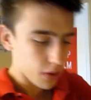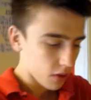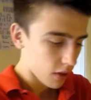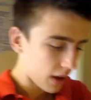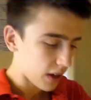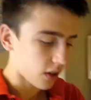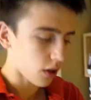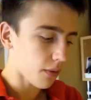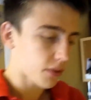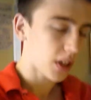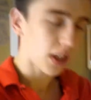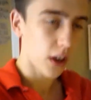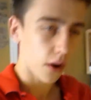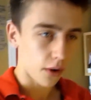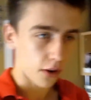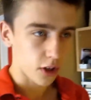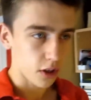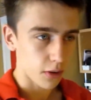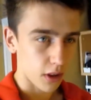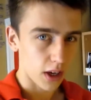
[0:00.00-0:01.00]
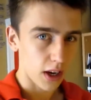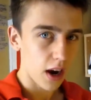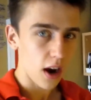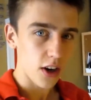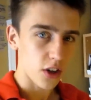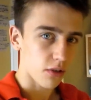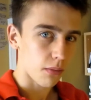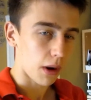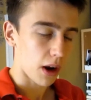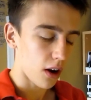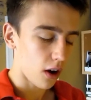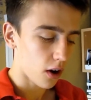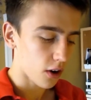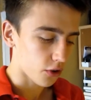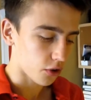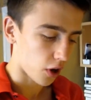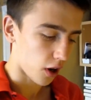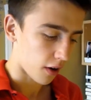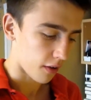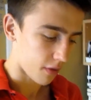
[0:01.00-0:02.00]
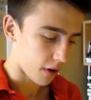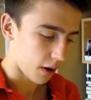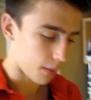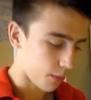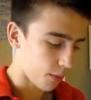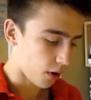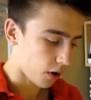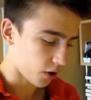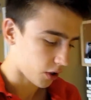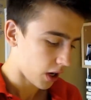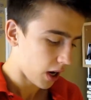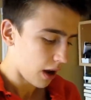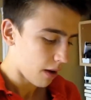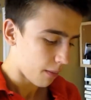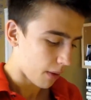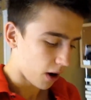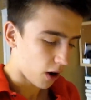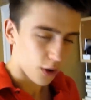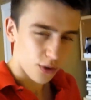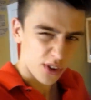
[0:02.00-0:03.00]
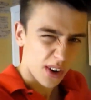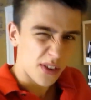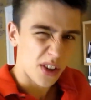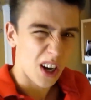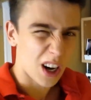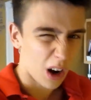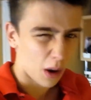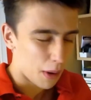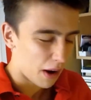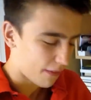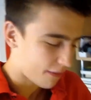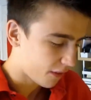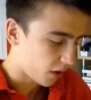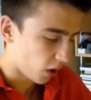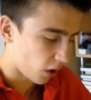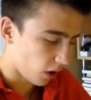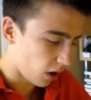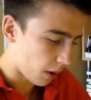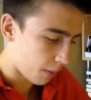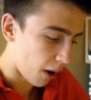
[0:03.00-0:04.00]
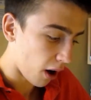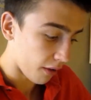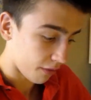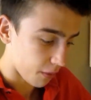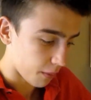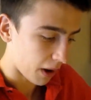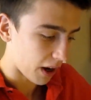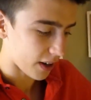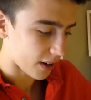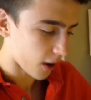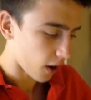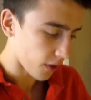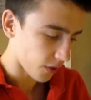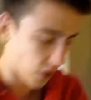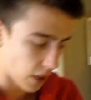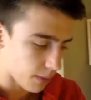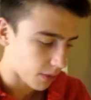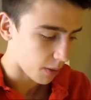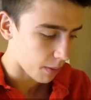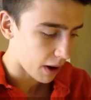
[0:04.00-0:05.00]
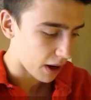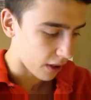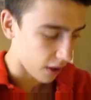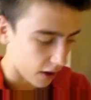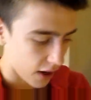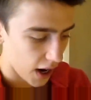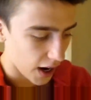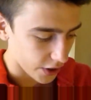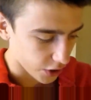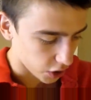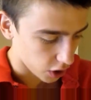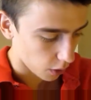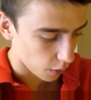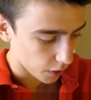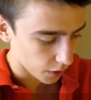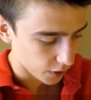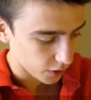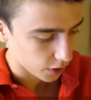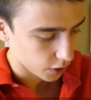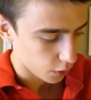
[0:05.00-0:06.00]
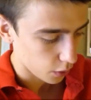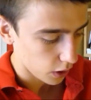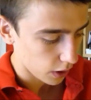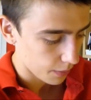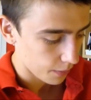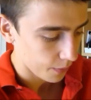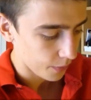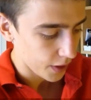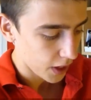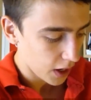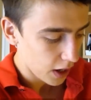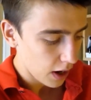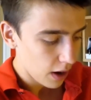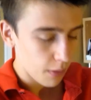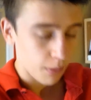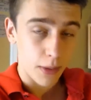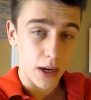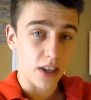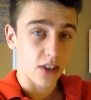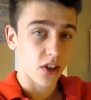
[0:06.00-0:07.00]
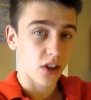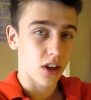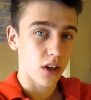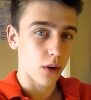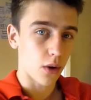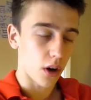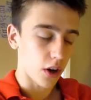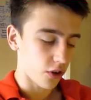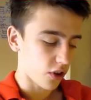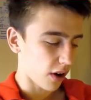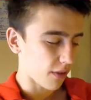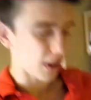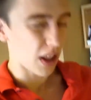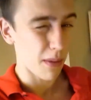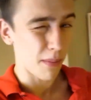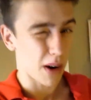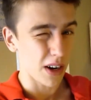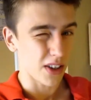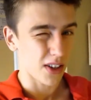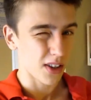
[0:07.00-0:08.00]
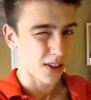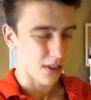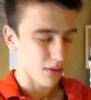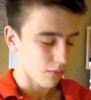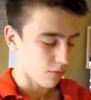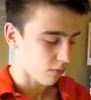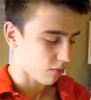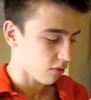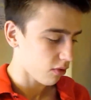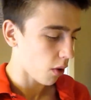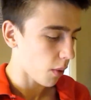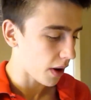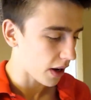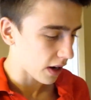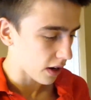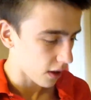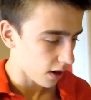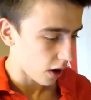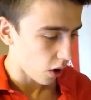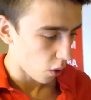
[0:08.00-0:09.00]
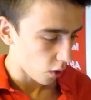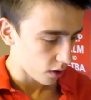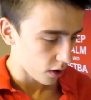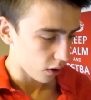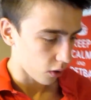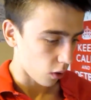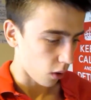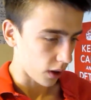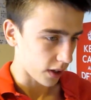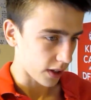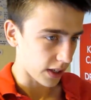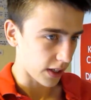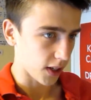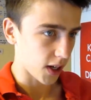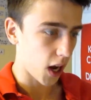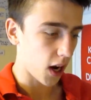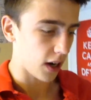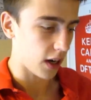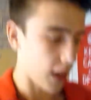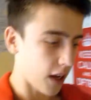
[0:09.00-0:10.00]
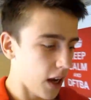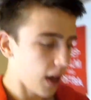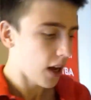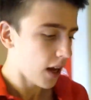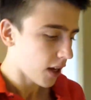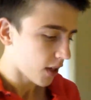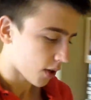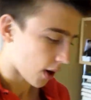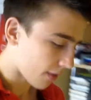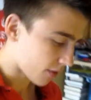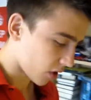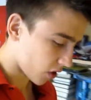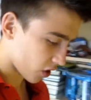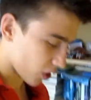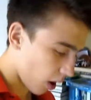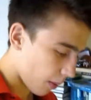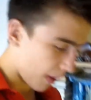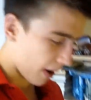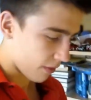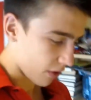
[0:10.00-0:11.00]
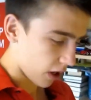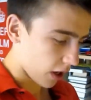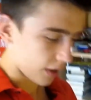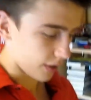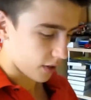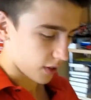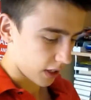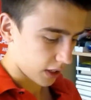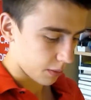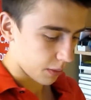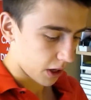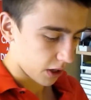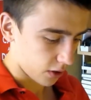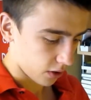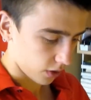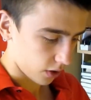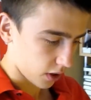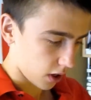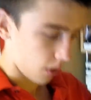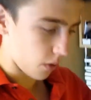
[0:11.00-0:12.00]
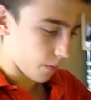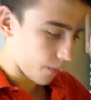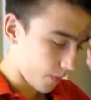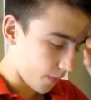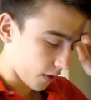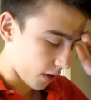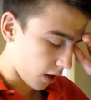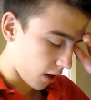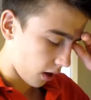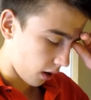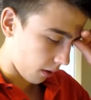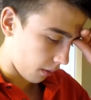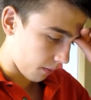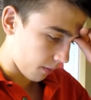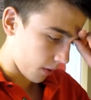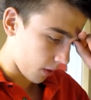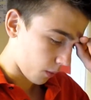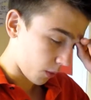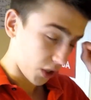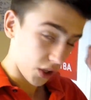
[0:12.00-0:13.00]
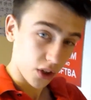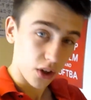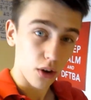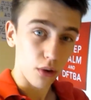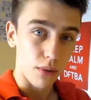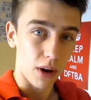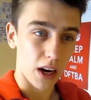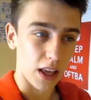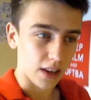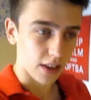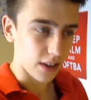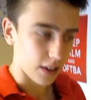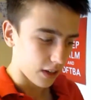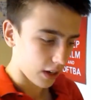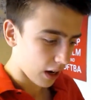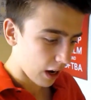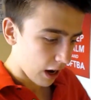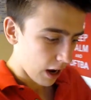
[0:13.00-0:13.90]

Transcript: it's obviously gone onto the cache on my hard drive, and I'm not, my hard drive's a little bit full. Apart from, I can't seem to make the cache go onto my external hard drive, and that might ruin the audio quality slightly. So I have to stop every like 6 minutes or so, which is good really. It